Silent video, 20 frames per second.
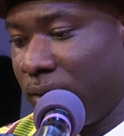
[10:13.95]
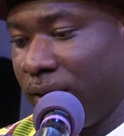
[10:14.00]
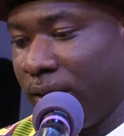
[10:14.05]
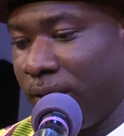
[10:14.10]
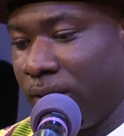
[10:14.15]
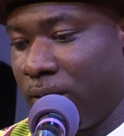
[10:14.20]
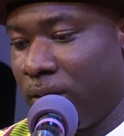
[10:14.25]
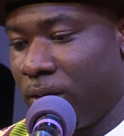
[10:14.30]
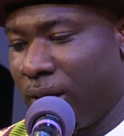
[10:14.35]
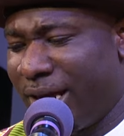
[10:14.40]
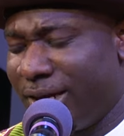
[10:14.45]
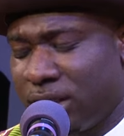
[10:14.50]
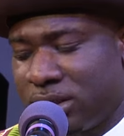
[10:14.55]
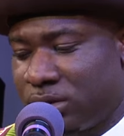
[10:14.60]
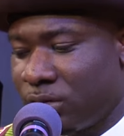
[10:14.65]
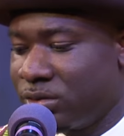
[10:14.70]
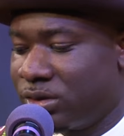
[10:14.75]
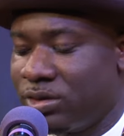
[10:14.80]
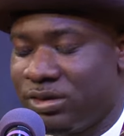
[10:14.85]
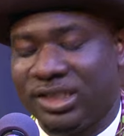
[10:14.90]
and it's
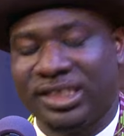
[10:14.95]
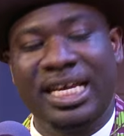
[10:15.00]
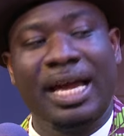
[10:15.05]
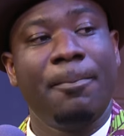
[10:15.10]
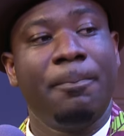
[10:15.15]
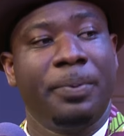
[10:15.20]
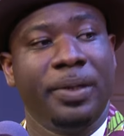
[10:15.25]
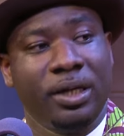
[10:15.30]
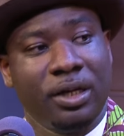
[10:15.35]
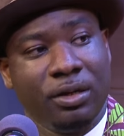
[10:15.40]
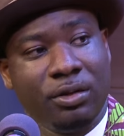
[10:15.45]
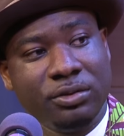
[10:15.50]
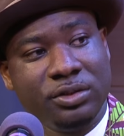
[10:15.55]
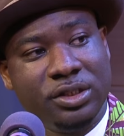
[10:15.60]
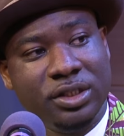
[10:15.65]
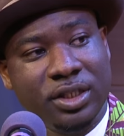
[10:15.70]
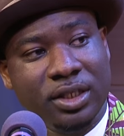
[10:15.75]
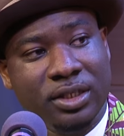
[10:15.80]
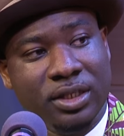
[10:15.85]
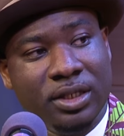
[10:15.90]
also sampling
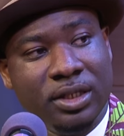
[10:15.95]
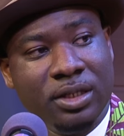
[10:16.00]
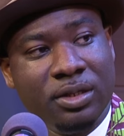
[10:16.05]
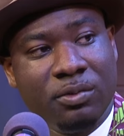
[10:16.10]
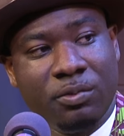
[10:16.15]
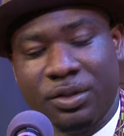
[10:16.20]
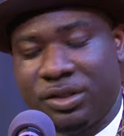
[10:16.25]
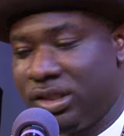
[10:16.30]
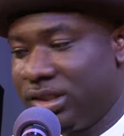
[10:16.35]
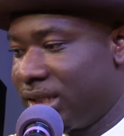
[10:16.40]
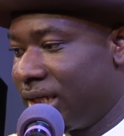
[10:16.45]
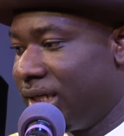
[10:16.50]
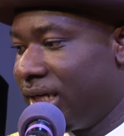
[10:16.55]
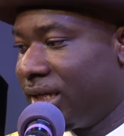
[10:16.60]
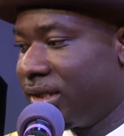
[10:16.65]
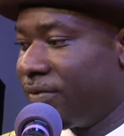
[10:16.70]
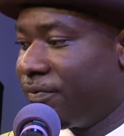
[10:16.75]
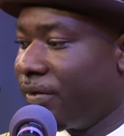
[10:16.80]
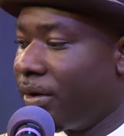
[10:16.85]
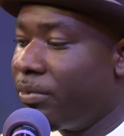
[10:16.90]
culture, sure. which is
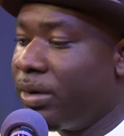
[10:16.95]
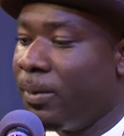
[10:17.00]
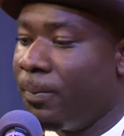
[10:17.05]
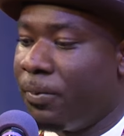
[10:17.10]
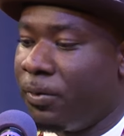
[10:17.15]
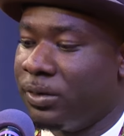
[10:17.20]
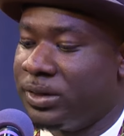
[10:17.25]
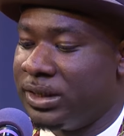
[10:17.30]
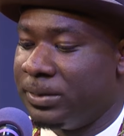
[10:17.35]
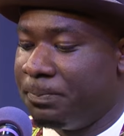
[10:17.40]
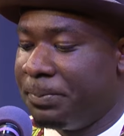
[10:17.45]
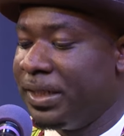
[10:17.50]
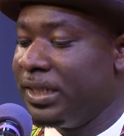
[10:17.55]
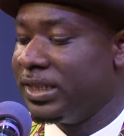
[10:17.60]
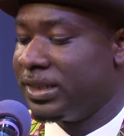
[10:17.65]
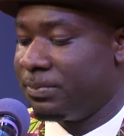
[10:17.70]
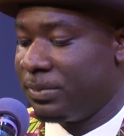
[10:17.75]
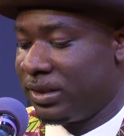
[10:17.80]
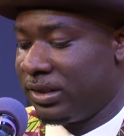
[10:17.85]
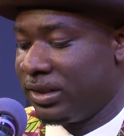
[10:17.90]
another very important
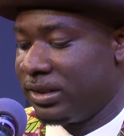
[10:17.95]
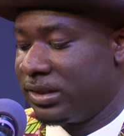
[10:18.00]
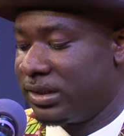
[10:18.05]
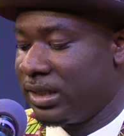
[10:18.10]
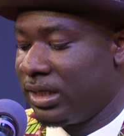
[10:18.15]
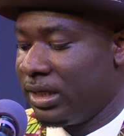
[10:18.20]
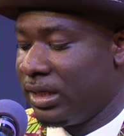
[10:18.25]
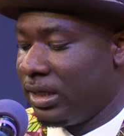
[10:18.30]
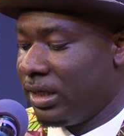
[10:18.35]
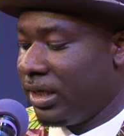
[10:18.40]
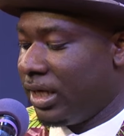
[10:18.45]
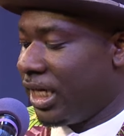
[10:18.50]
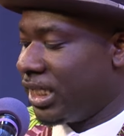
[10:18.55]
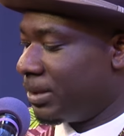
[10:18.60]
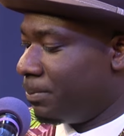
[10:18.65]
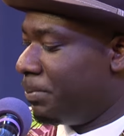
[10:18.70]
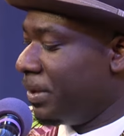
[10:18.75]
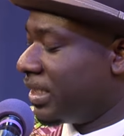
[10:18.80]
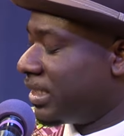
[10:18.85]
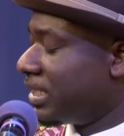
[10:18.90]
piece because
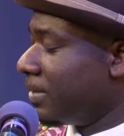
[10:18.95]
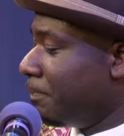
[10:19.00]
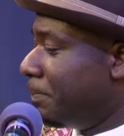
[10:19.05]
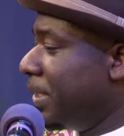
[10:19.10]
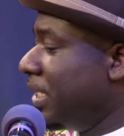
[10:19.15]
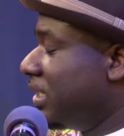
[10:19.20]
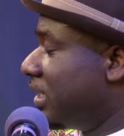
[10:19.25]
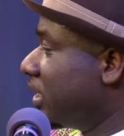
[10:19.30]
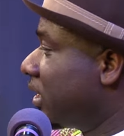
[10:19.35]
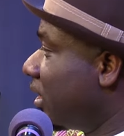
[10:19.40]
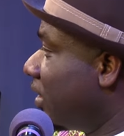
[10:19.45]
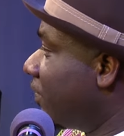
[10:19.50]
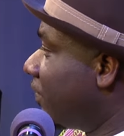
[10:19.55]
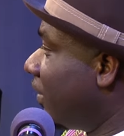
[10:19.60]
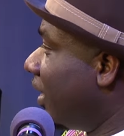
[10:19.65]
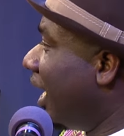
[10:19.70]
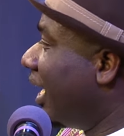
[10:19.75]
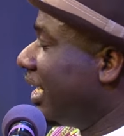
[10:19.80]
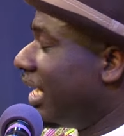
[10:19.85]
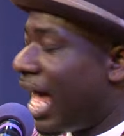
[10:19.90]
it's bits and pieces of
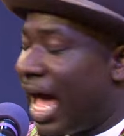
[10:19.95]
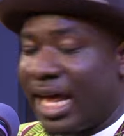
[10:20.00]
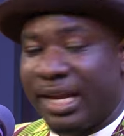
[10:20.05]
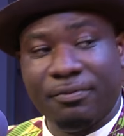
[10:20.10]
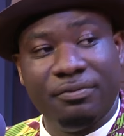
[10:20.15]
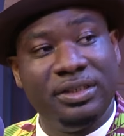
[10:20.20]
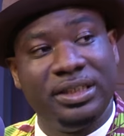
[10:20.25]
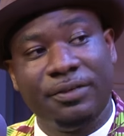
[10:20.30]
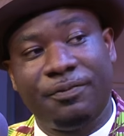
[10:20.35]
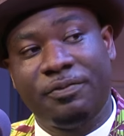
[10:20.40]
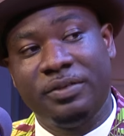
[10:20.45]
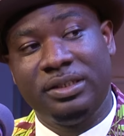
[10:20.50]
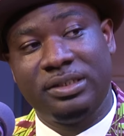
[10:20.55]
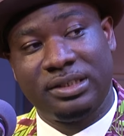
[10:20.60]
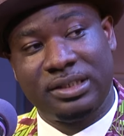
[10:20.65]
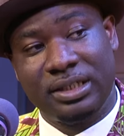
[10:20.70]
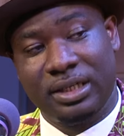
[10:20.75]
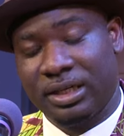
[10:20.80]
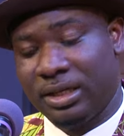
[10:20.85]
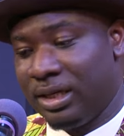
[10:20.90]
a lot of
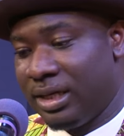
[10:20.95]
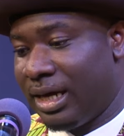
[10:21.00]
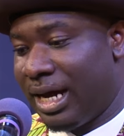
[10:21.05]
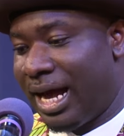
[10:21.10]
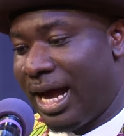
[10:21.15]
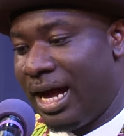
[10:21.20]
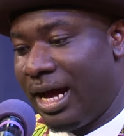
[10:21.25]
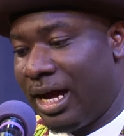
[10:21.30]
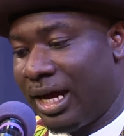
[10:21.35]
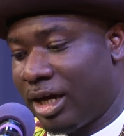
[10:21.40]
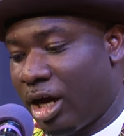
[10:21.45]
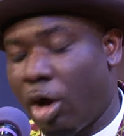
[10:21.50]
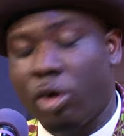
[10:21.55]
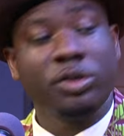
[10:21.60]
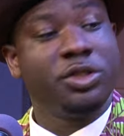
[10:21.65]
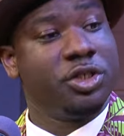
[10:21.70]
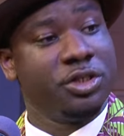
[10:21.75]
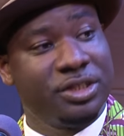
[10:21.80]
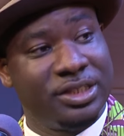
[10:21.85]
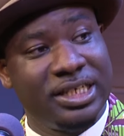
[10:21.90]
different
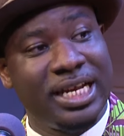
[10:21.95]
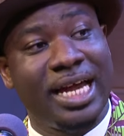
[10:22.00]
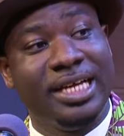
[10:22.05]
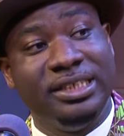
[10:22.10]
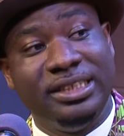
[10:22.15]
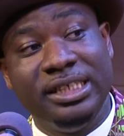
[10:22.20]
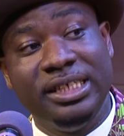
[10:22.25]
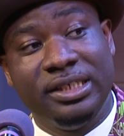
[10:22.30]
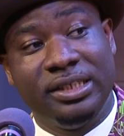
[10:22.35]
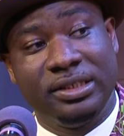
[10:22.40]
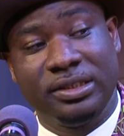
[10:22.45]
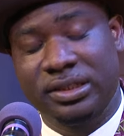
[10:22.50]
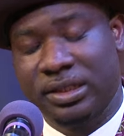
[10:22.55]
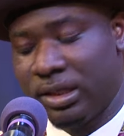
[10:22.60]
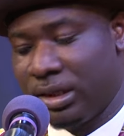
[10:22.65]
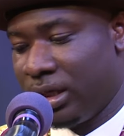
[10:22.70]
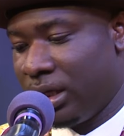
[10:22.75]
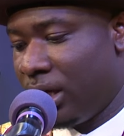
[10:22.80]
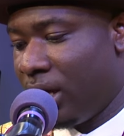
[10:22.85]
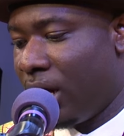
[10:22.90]
cultures and ideas.
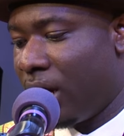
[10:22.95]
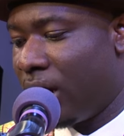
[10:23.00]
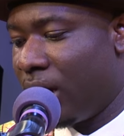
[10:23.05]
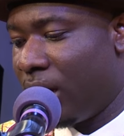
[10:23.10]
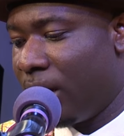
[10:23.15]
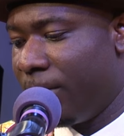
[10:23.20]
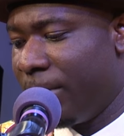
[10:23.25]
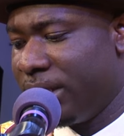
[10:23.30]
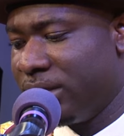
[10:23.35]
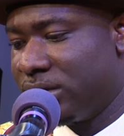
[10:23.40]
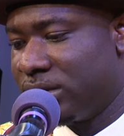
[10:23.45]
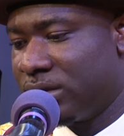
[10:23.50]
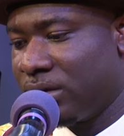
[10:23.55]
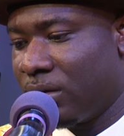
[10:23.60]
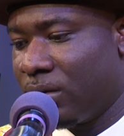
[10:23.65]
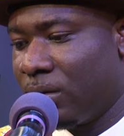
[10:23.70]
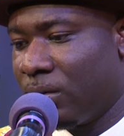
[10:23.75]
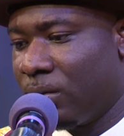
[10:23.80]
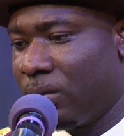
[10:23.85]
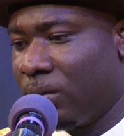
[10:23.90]
Mm. And
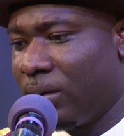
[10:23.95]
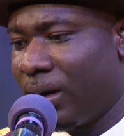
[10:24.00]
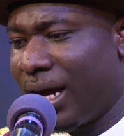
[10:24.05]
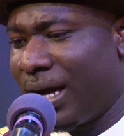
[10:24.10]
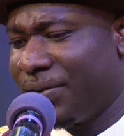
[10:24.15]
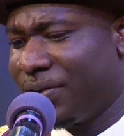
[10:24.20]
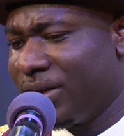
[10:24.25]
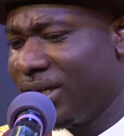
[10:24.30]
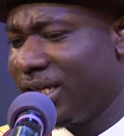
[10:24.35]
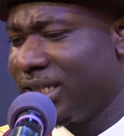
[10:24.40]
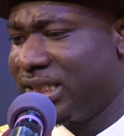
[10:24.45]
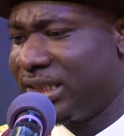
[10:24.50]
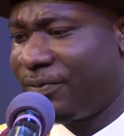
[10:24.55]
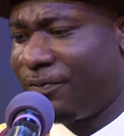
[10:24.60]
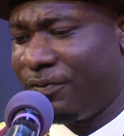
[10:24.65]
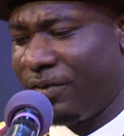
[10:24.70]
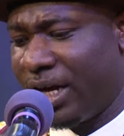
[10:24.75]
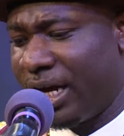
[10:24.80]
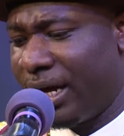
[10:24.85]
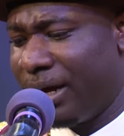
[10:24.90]
so I think it's
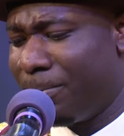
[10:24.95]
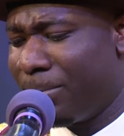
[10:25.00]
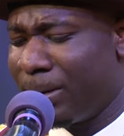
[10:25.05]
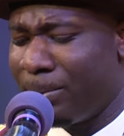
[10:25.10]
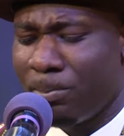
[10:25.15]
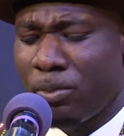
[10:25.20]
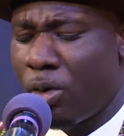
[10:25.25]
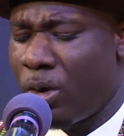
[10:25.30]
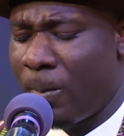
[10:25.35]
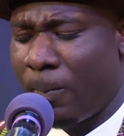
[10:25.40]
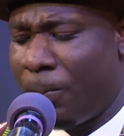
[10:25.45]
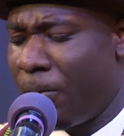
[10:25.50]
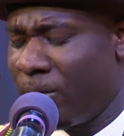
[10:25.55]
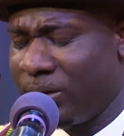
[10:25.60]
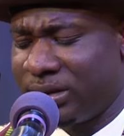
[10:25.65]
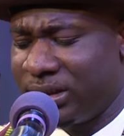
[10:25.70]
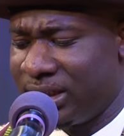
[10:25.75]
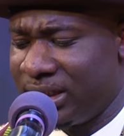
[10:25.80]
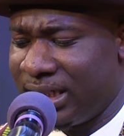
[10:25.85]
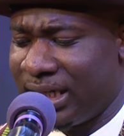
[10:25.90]
fair, but more
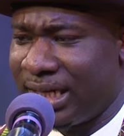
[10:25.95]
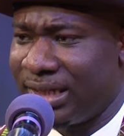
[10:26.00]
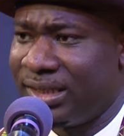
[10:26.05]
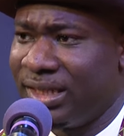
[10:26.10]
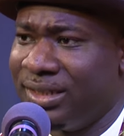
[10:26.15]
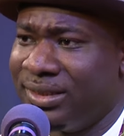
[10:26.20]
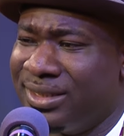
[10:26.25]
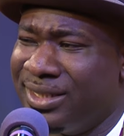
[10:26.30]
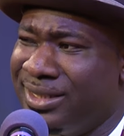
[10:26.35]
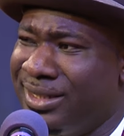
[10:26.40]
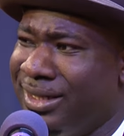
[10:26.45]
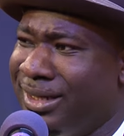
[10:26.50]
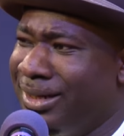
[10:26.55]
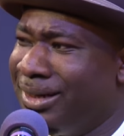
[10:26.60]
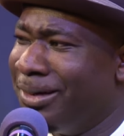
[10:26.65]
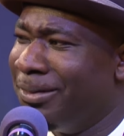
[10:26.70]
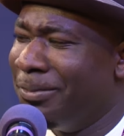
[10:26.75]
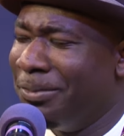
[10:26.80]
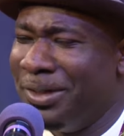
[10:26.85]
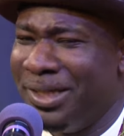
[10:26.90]
importantly, I think that
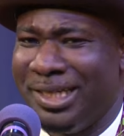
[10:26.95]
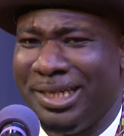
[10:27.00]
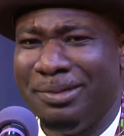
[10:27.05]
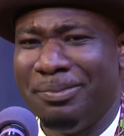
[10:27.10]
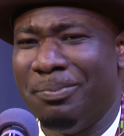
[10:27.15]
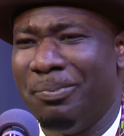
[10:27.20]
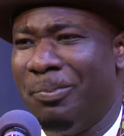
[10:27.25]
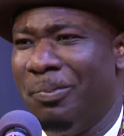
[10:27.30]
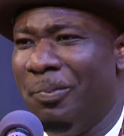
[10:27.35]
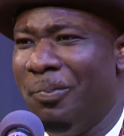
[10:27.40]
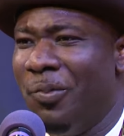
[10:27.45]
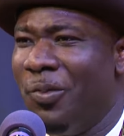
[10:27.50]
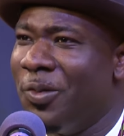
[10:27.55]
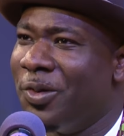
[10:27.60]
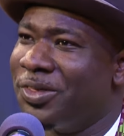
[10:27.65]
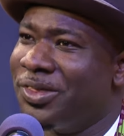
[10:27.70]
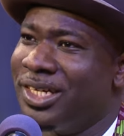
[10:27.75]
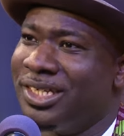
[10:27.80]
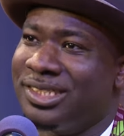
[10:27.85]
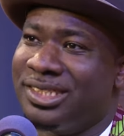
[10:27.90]
we need
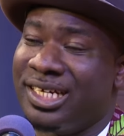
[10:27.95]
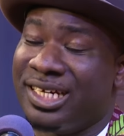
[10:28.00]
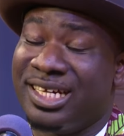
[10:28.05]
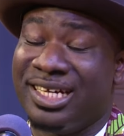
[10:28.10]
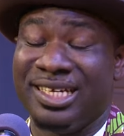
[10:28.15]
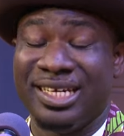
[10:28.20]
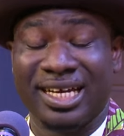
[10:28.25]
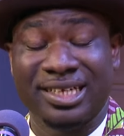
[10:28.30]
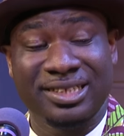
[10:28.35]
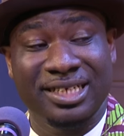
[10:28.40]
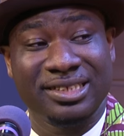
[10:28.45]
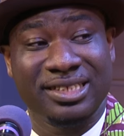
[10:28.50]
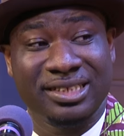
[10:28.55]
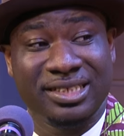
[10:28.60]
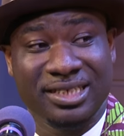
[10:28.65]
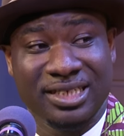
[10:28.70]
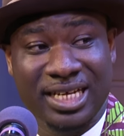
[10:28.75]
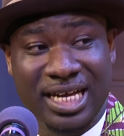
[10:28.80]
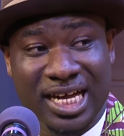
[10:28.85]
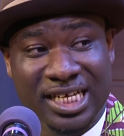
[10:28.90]
more things that connect us as
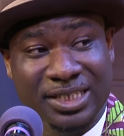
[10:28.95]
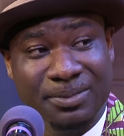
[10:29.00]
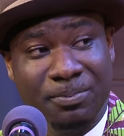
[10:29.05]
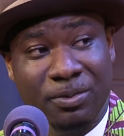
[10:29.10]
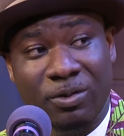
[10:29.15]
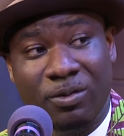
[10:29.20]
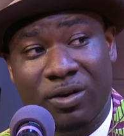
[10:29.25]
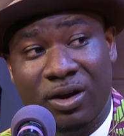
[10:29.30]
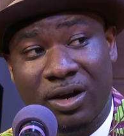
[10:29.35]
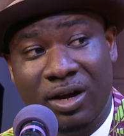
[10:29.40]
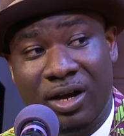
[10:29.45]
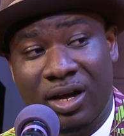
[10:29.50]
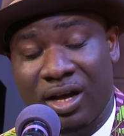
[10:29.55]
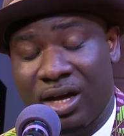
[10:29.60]
a diaspora.